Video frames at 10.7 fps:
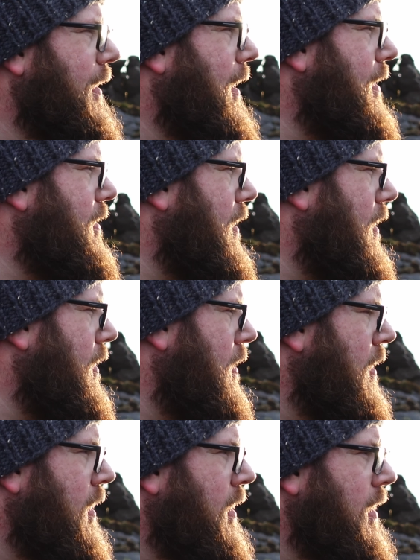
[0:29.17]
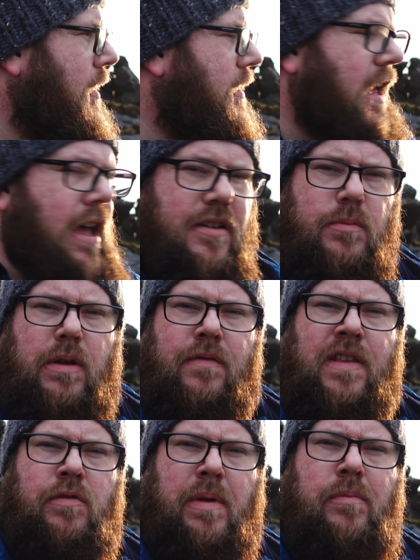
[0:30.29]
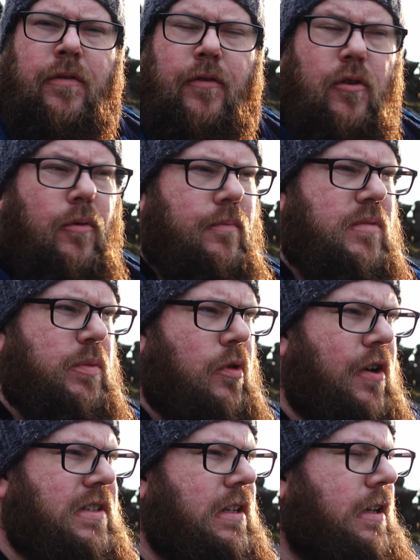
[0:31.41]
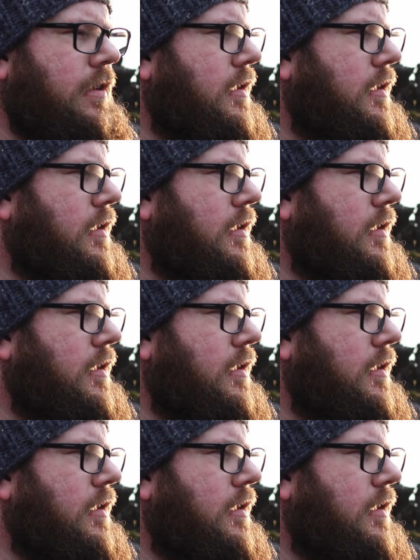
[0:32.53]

And yeah, somewhere I've never been before, surprisingly.